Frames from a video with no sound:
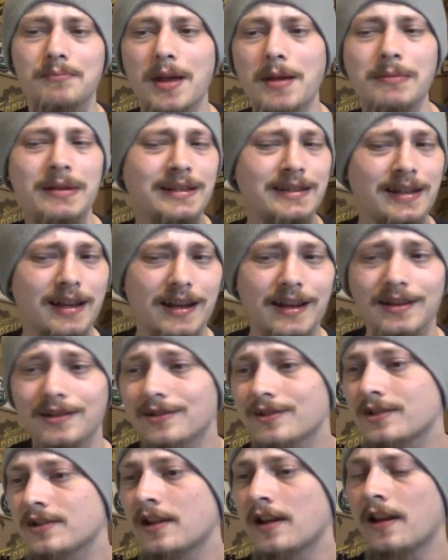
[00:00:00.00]
maybe
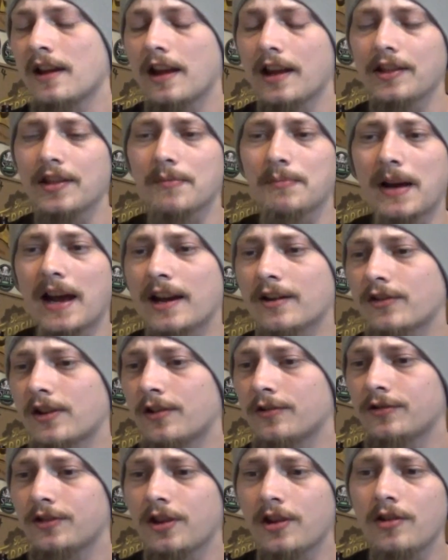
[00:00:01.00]
dates in the
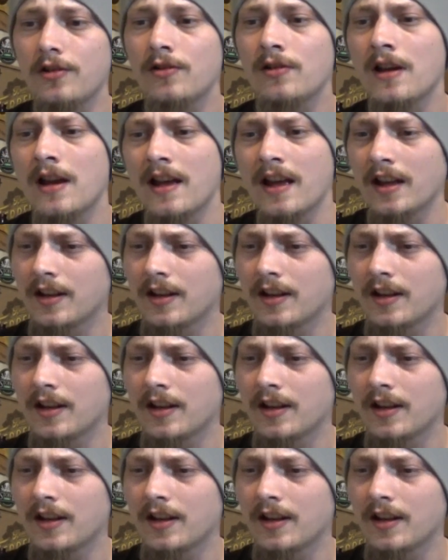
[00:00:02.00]
background too.